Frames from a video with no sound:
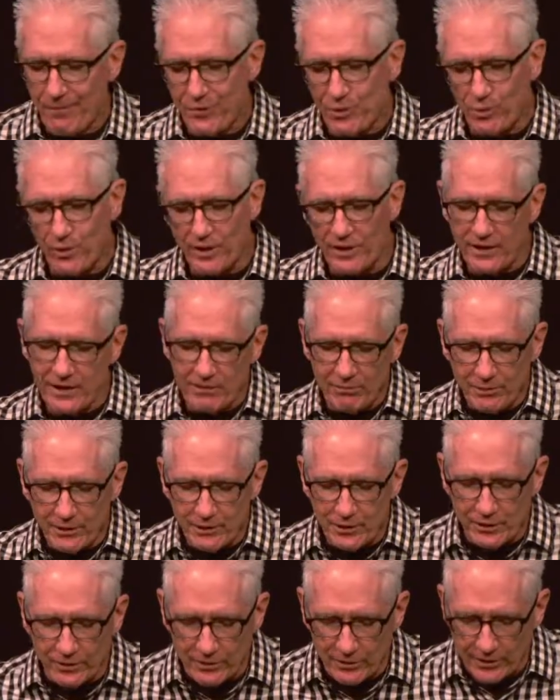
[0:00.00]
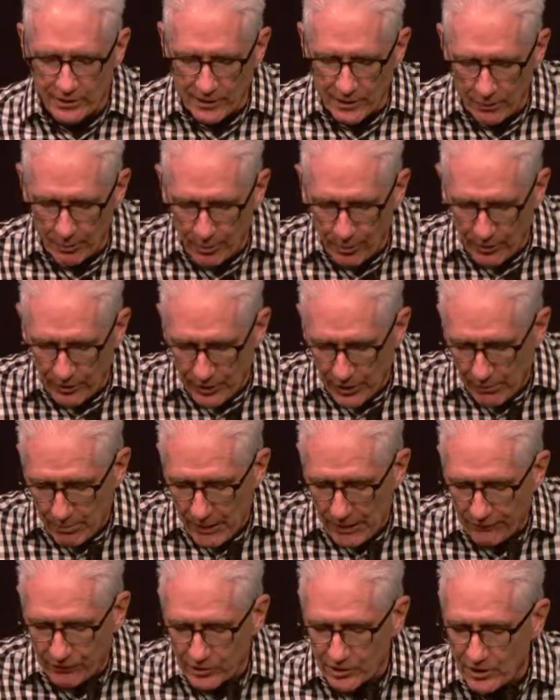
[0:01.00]
When he returned to Capernaum
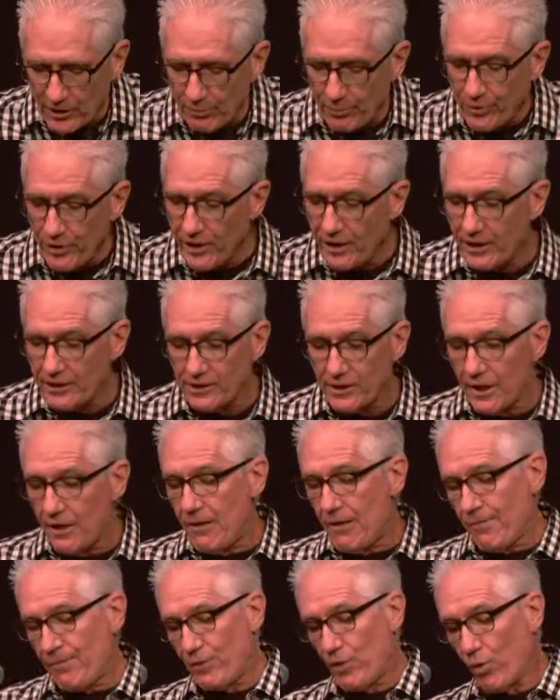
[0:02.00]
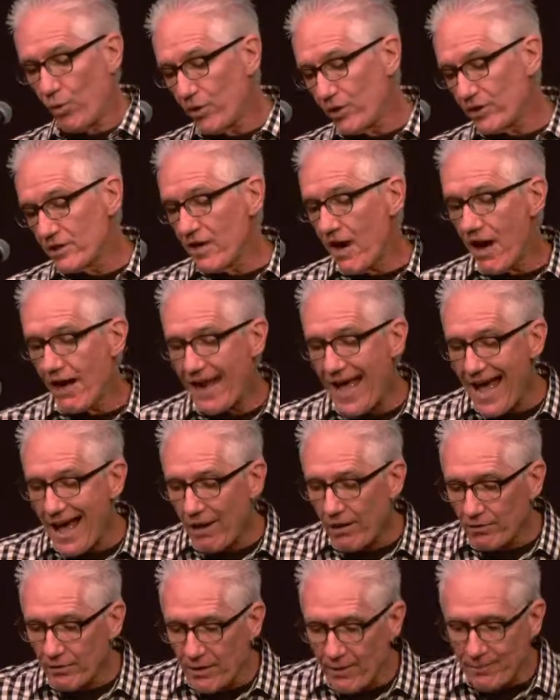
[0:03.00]
after some days, the word got
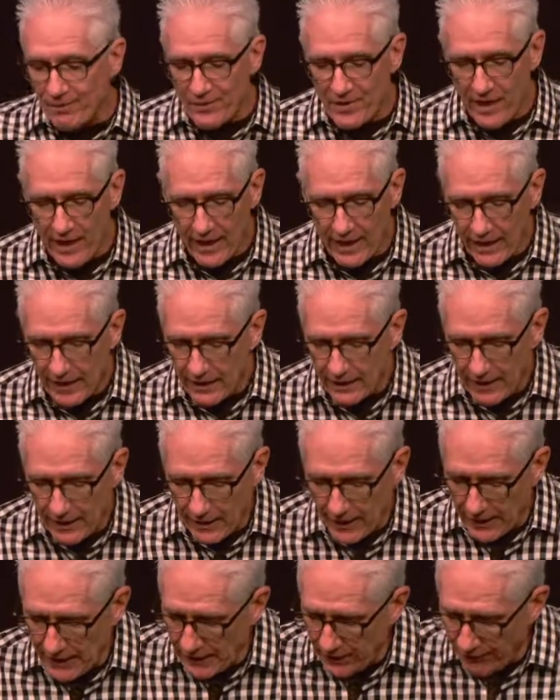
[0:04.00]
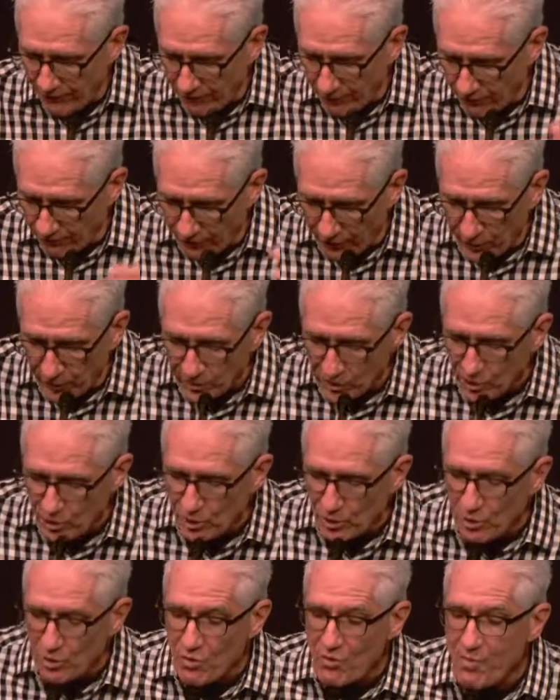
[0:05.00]
out, and uh, verse
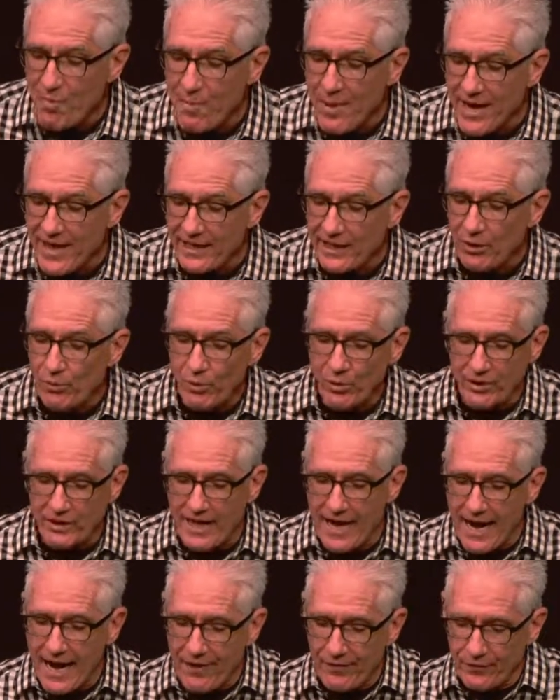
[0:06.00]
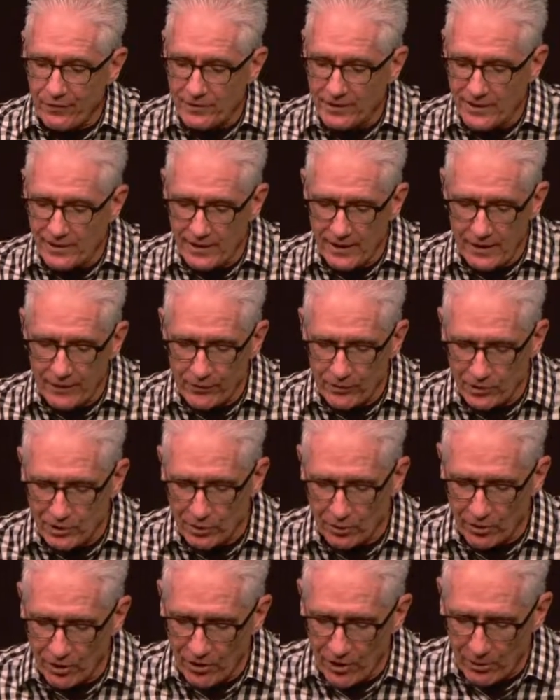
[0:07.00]
2 many were gathered together,
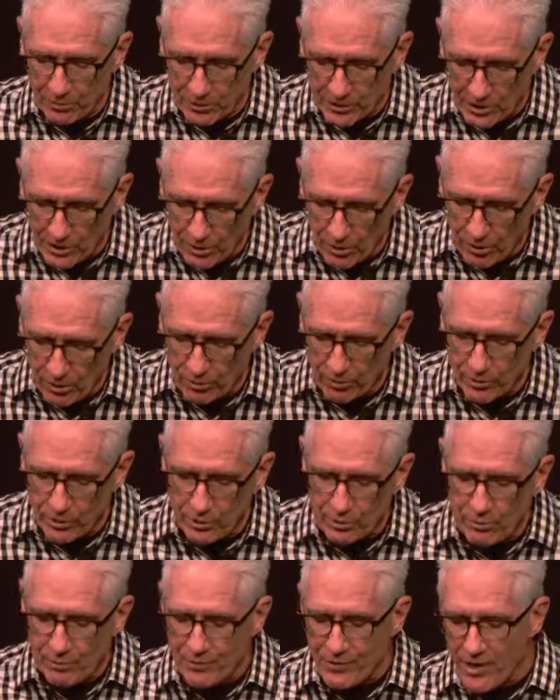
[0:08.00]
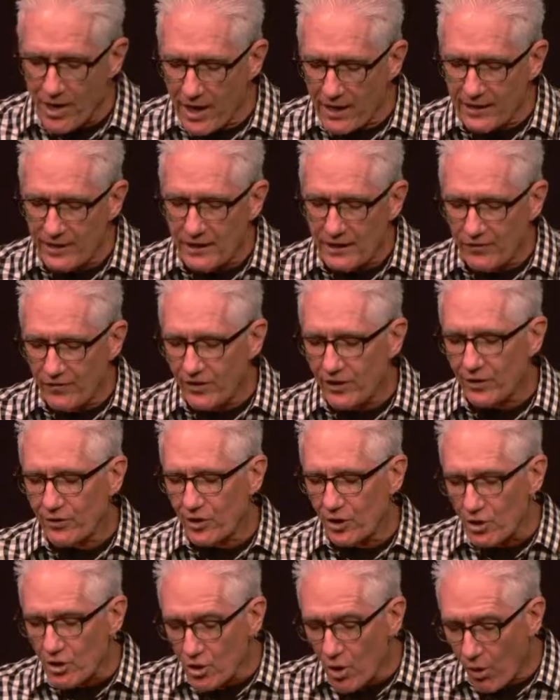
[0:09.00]
so that there was no room, not even at
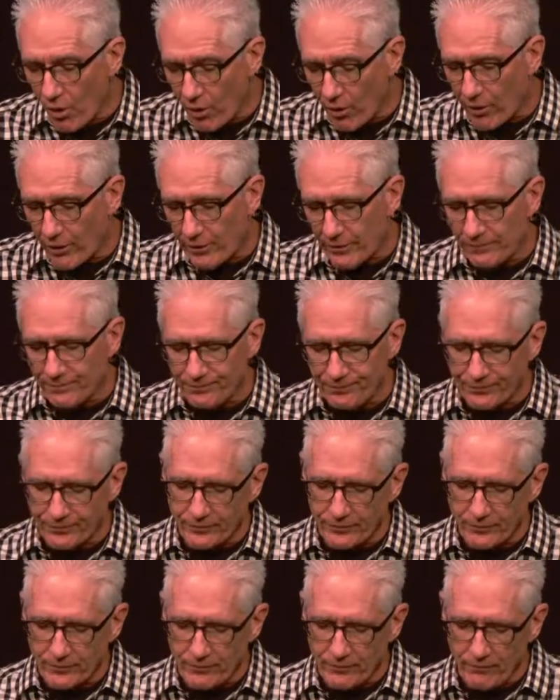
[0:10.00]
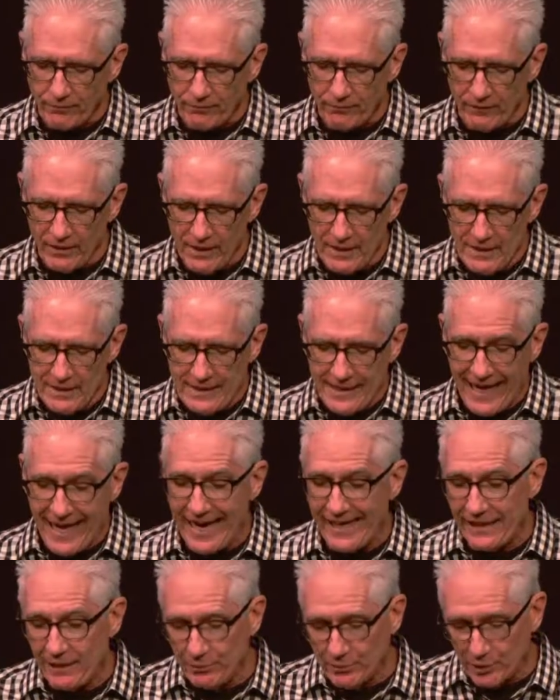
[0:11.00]
the door
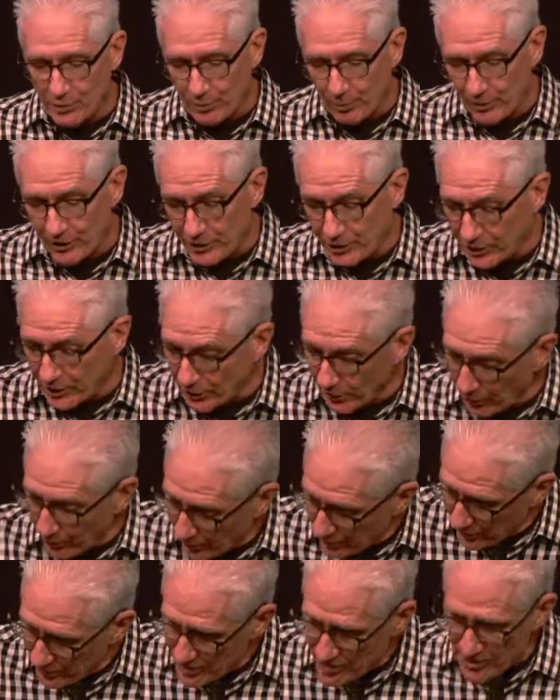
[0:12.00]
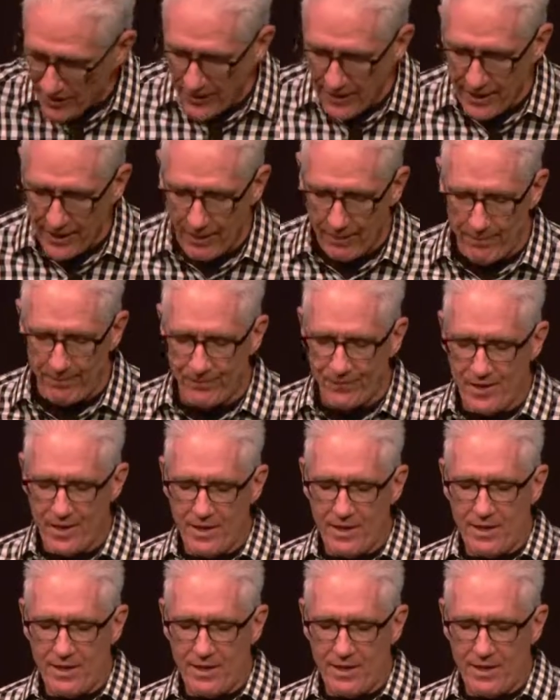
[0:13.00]
and he was preaching the word to them.